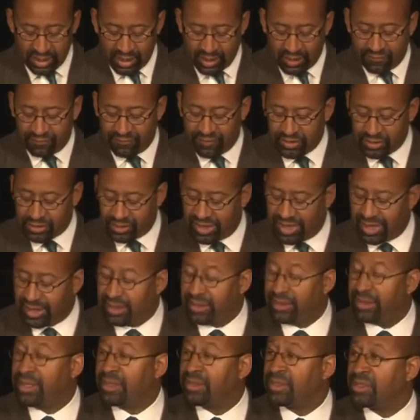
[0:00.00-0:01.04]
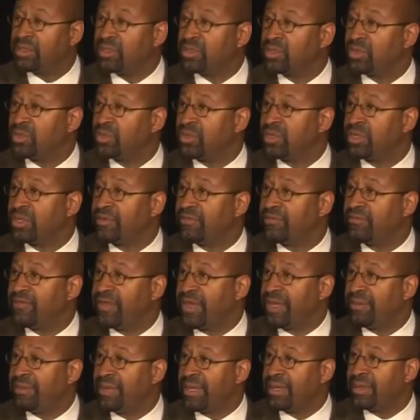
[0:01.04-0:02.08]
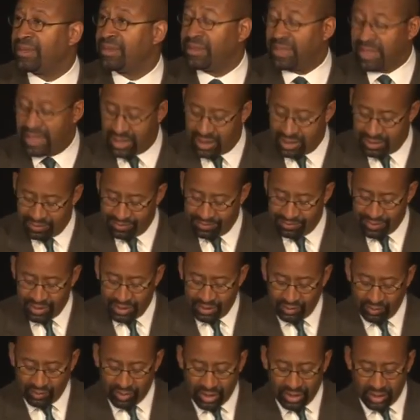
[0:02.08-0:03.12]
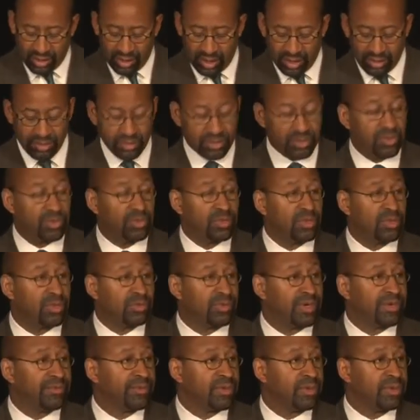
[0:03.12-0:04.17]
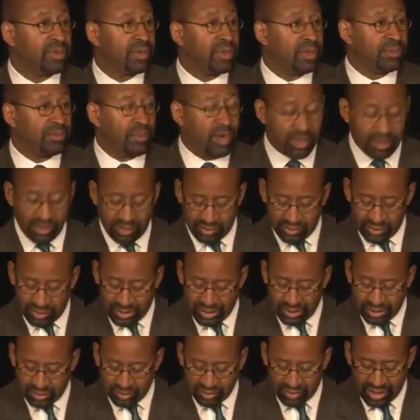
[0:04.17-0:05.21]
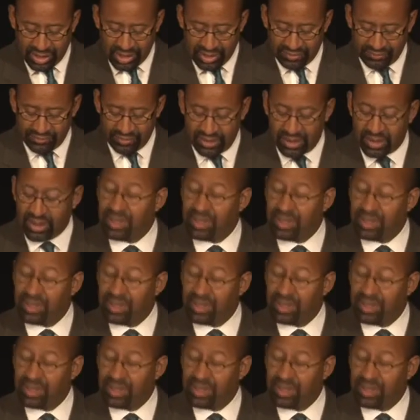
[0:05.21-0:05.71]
our fish ladder at the historic Fairmount Dam right along the Schuylkill River on Martin Luther King Drive,